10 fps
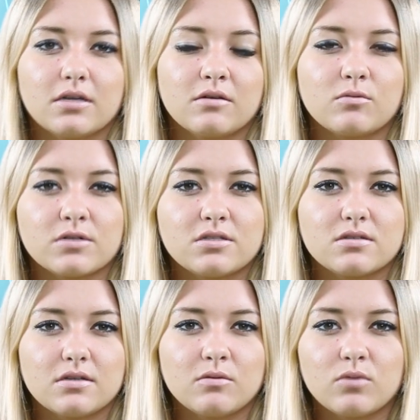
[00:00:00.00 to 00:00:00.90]
It
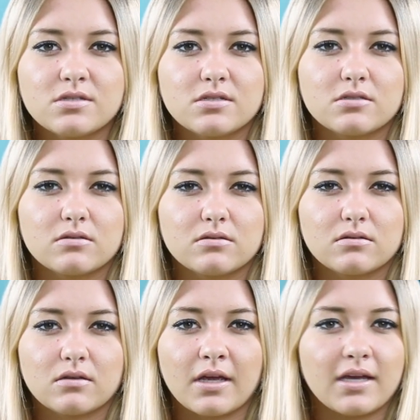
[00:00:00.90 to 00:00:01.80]
wasn't
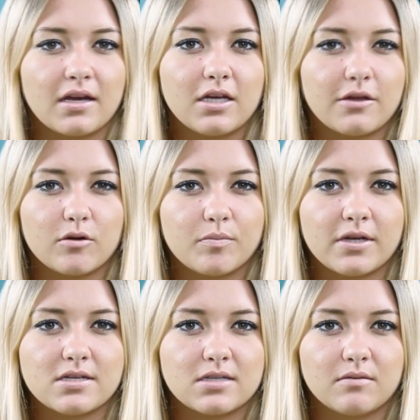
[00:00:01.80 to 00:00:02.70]
like any other
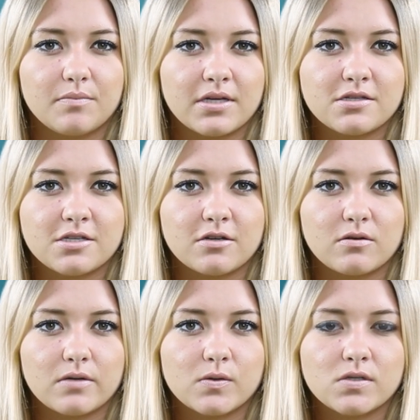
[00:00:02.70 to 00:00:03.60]
place I've been
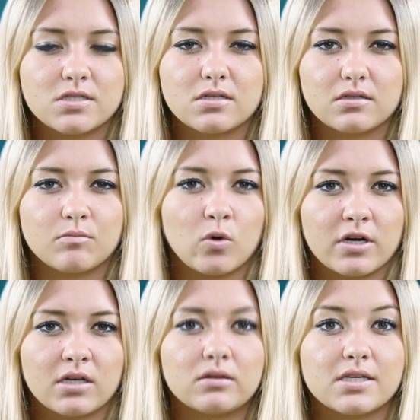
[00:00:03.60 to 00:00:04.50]
to. It was more
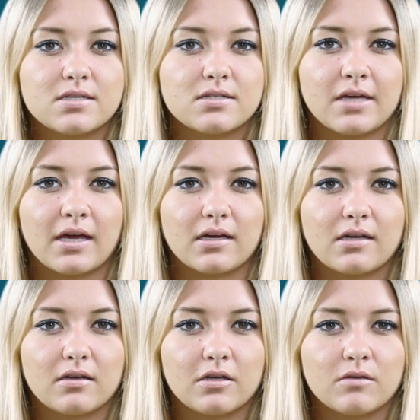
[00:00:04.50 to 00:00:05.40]
holistic.
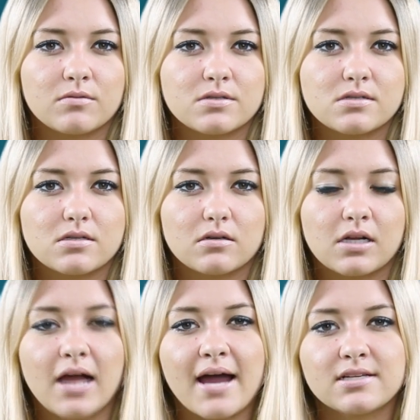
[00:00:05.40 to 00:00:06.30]
It was
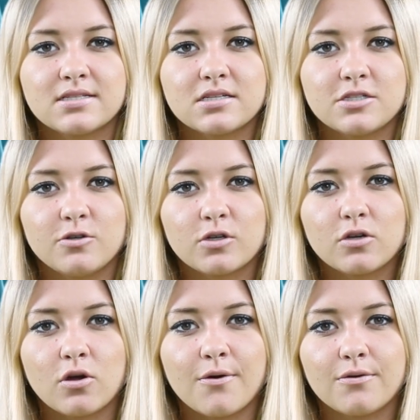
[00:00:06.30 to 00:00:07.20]
classes you
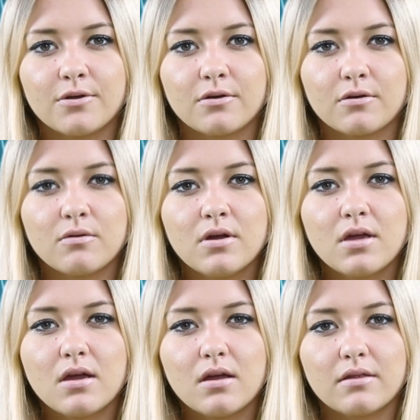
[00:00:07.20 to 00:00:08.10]
could go to
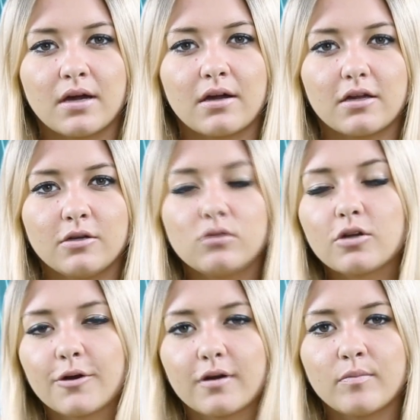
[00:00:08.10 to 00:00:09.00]
that you'd
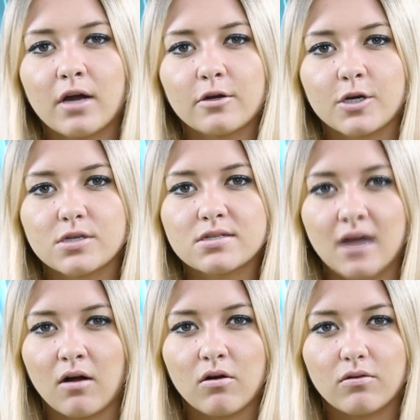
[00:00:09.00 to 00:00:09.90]
learn about
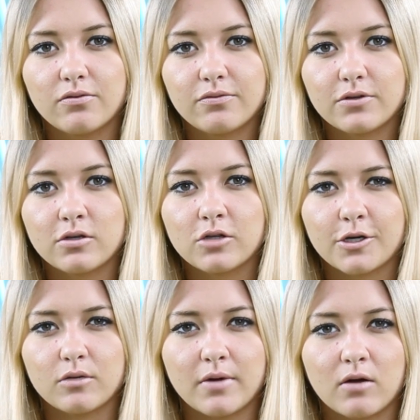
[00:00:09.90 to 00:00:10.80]
yourself. You'd
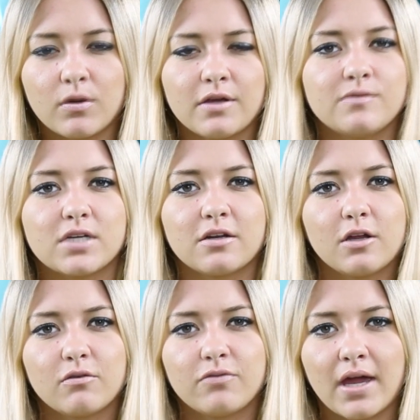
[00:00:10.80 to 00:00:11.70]
learn about what you've done to
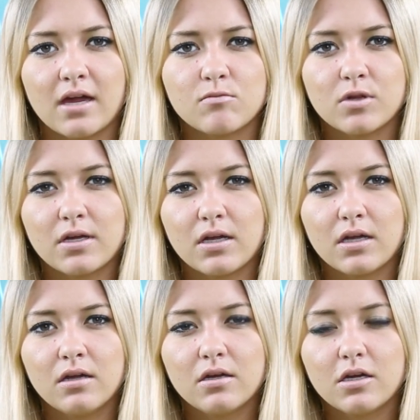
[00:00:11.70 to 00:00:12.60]
your
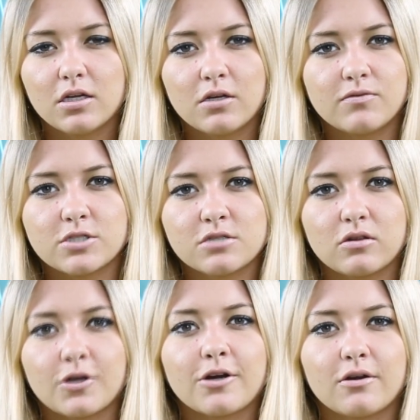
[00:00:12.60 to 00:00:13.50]
family. You've just
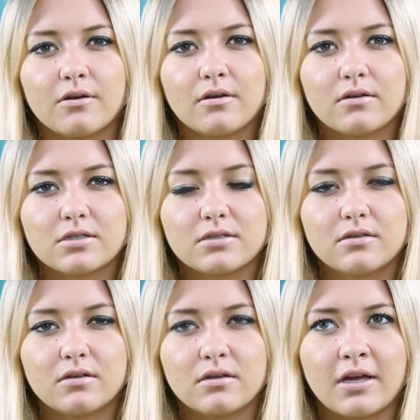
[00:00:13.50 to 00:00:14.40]
learned
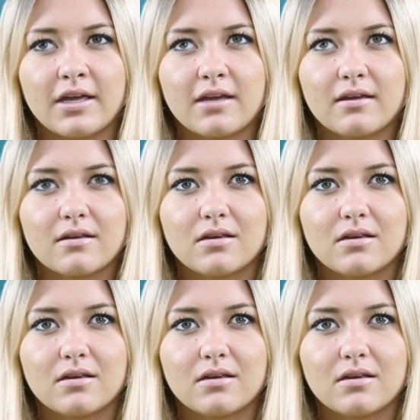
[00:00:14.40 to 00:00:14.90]
like